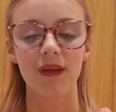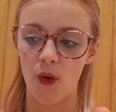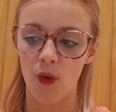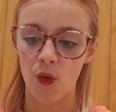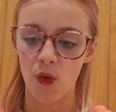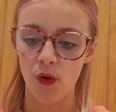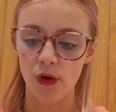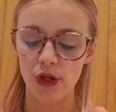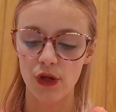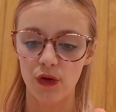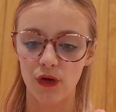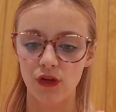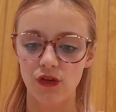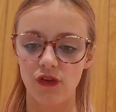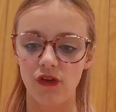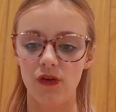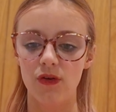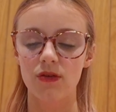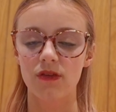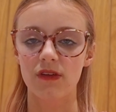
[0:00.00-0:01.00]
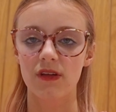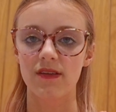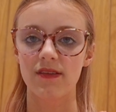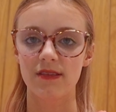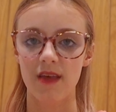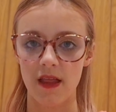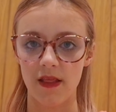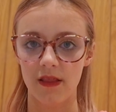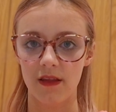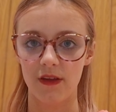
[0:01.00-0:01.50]
Or you could use a
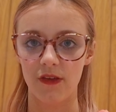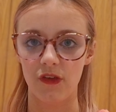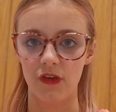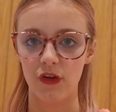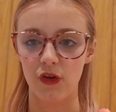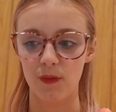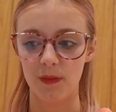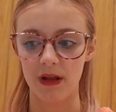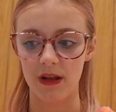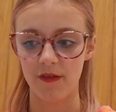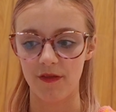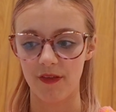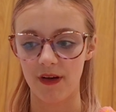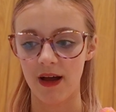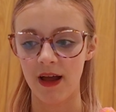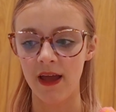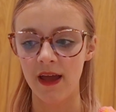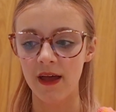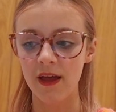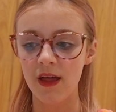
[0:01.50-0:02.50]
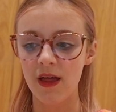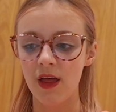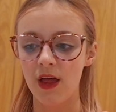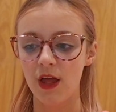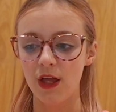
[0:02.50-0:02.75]
scentless humidifier.